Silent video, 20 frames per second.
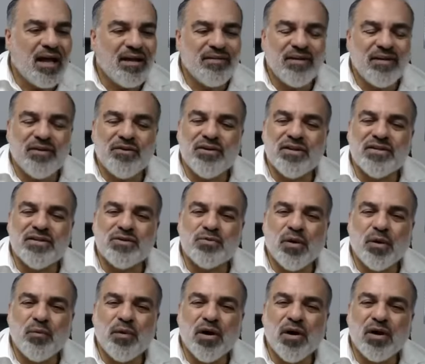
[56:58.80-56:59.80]
There is
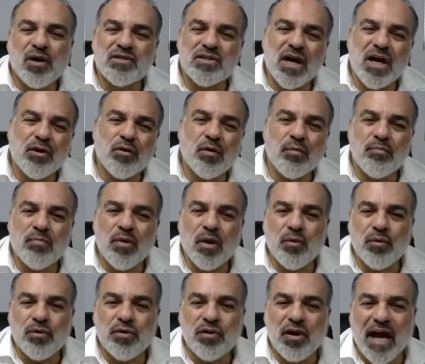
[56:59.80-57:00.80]
what we call
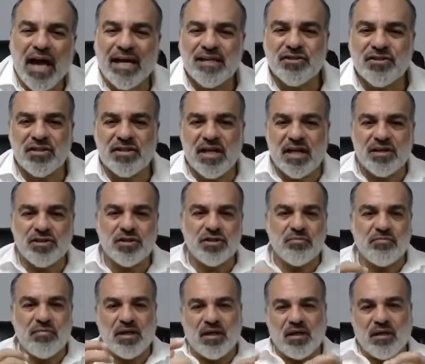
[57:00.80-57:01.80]
psychomotor agitation,
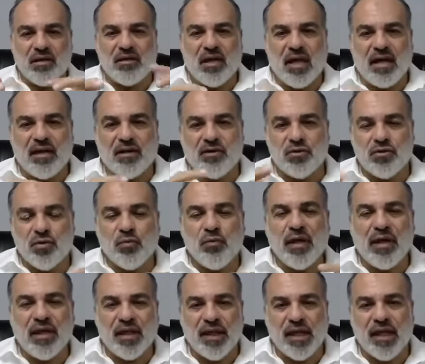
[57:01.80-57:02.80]
meaning like
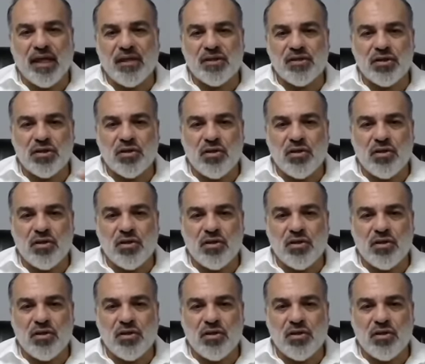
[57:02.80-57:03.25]
doing things,